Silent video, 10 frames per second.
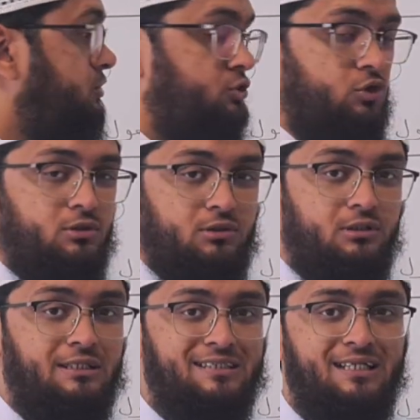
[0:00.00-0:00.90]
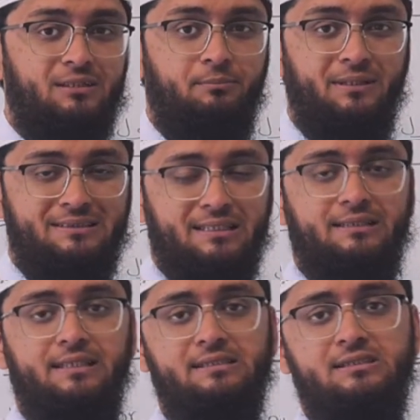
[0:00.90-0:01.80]
So these are the
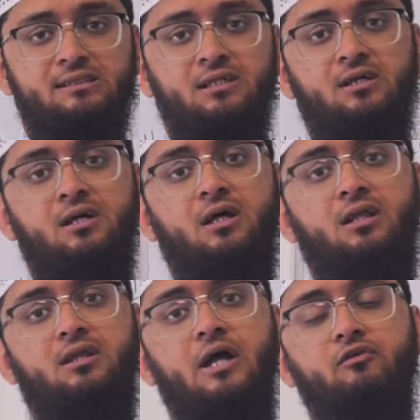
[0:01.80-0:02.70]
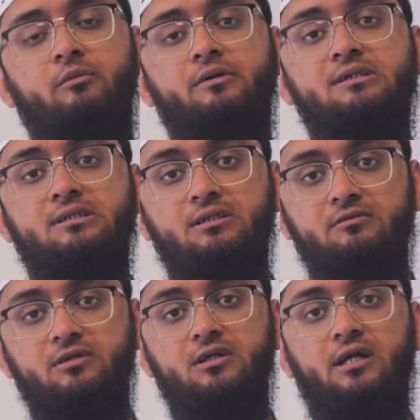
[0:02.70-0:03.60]
basic things that will be
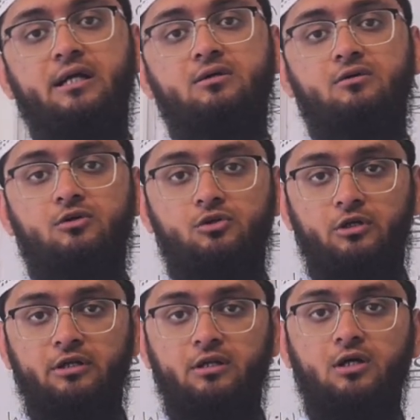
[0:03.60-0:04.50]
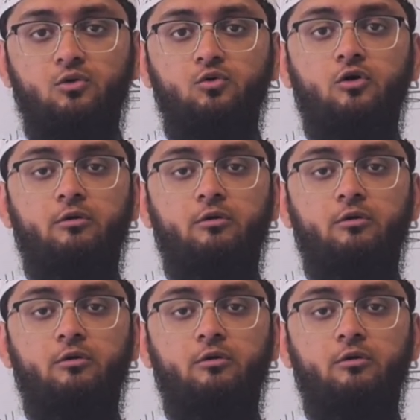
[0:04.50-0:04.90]
discovered like in Nahw